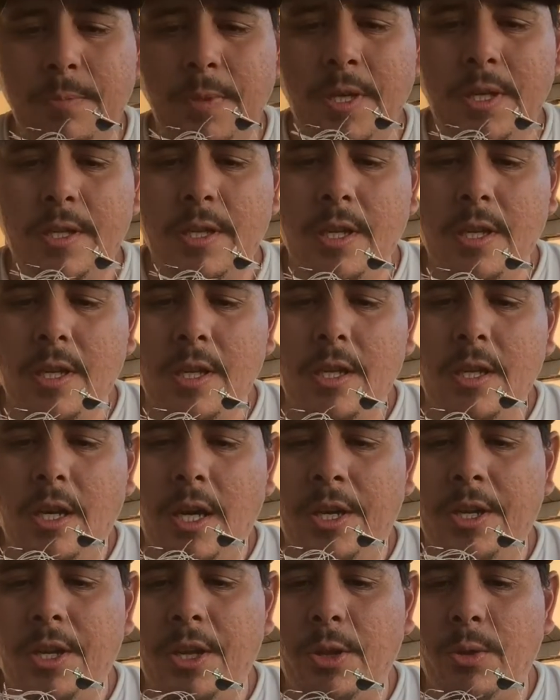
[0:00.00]
but
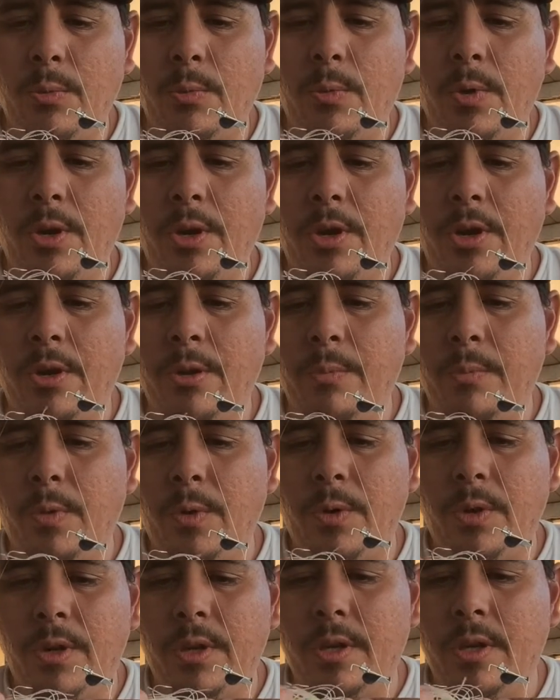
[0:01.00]
another worm
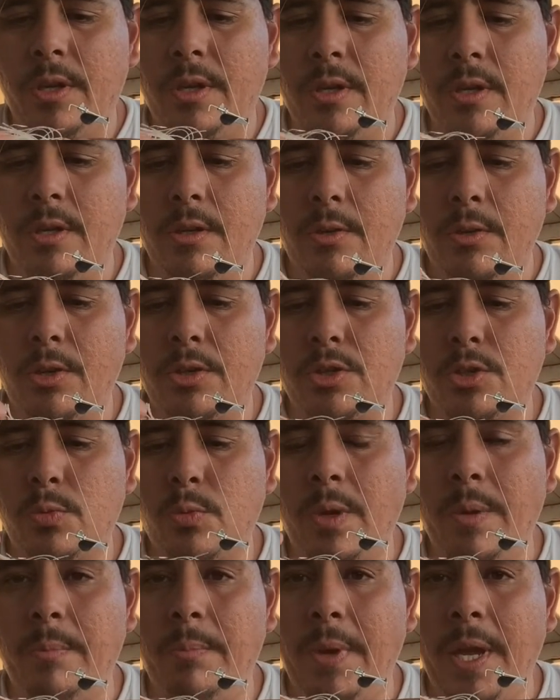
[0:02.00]
or a
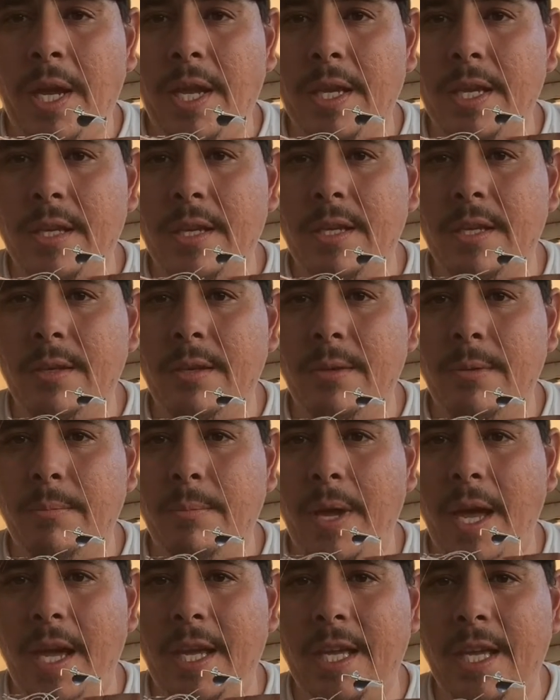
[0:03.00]
swim bait
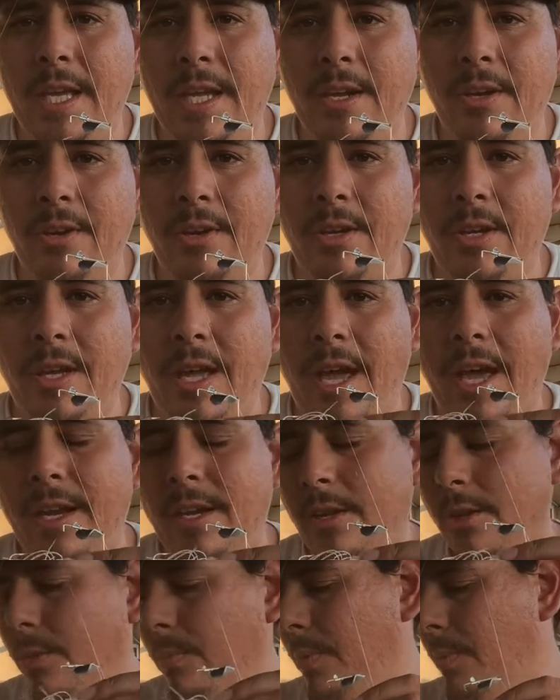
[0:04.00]
back here to add a
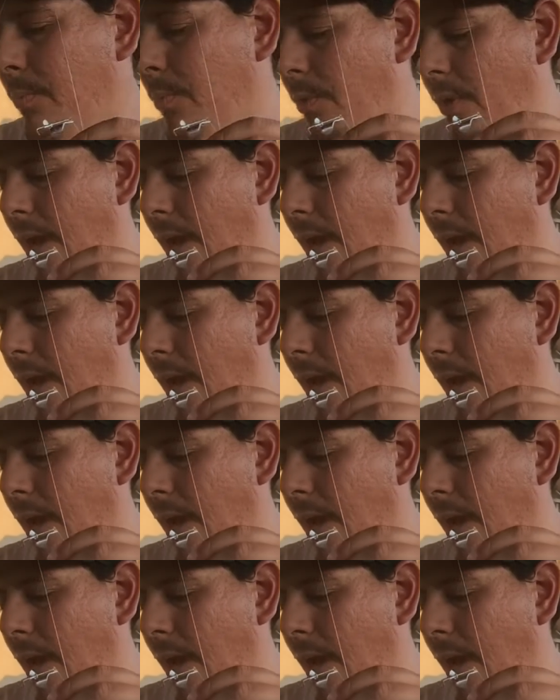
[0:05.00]
little bit more